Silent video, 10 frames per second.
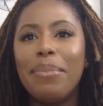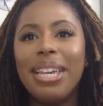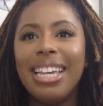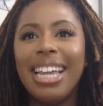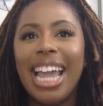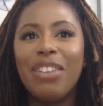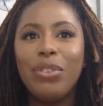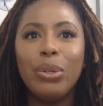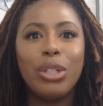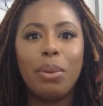being a
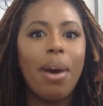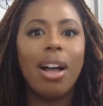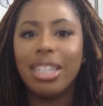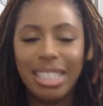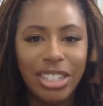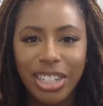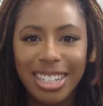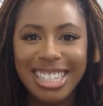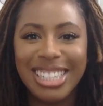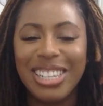future politician.
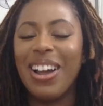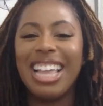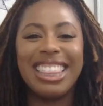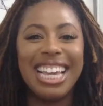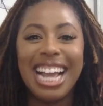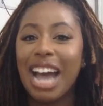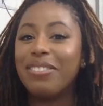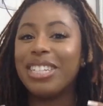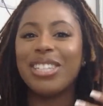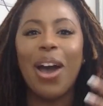So I think
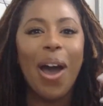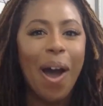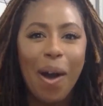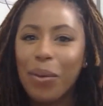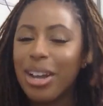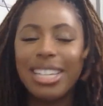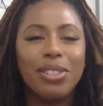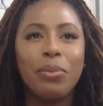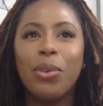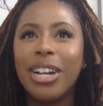awesome. I just always
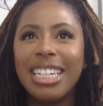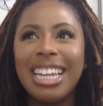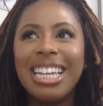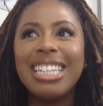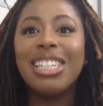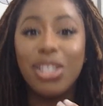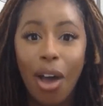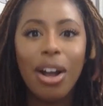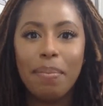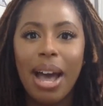wanted to
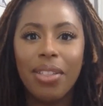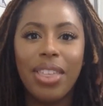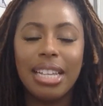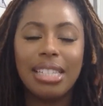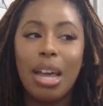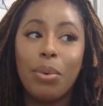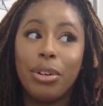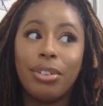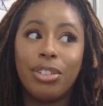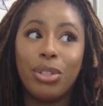talk about things that
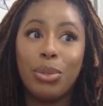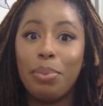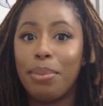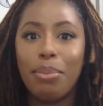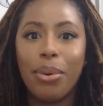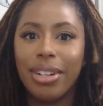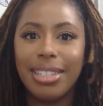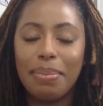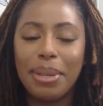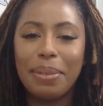were super
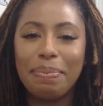important to me.